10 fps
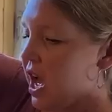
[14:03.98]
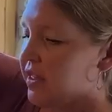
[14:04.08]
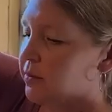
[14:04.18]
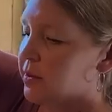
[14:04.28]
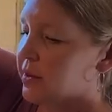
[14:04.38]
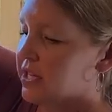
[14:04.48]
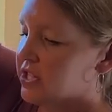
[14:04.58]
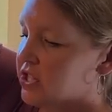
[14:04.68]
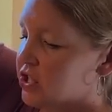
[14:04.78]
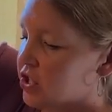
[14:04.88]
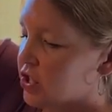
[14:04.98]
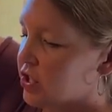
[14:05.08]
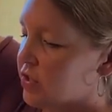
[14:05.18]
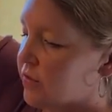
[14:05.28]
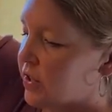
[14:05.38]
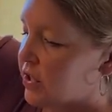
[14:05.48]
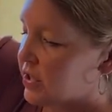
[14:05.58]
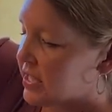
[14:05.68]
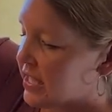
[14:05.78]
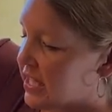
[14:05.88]
And we want to stir
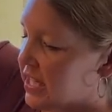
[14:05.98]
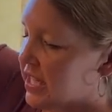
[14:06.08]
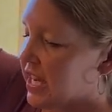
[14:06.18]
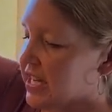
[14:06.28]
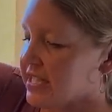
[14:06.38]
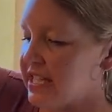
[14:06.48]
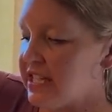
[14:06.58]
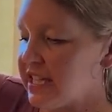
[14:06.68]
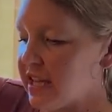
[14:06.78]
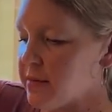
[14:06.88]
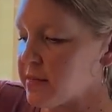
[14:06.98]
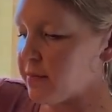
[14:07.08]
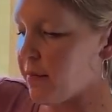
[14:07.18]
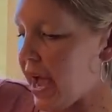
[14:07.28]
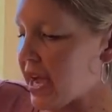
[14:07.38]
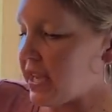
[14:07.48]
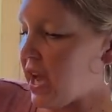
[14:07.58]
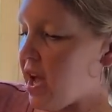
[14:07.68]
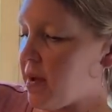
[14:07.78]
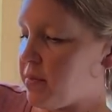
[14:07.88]
vigorously until it comes back
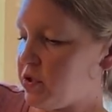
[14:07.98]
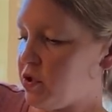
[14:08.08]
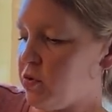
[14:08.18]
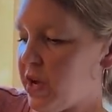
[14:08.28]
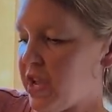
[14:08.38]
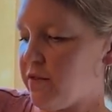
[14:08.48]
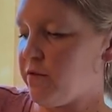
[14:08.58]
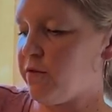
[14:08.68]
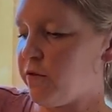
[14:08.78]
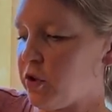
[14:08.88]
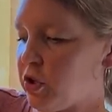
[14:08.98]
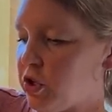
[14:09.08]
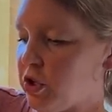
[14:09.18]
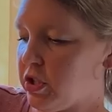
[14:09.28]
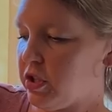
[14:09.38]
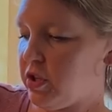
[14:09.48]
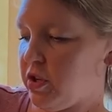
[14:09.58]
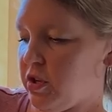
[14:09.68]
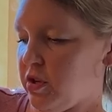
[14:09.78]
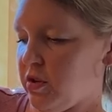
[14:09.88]
up to a full
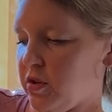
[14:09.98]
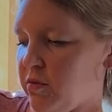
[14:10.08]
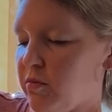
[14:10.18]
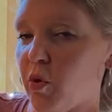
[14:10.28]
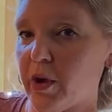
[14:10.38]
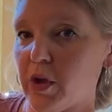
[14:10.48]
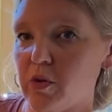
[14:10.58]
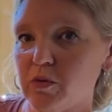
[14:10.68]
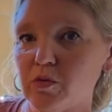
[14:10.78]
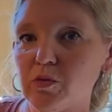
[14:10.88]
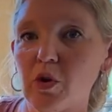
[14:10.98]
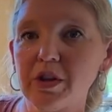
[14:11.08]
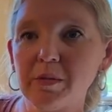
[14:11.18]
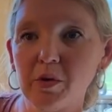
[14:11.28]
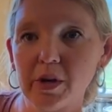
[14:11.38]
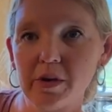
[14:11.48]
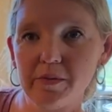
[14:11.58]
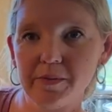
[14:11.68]
boil, rolling boil.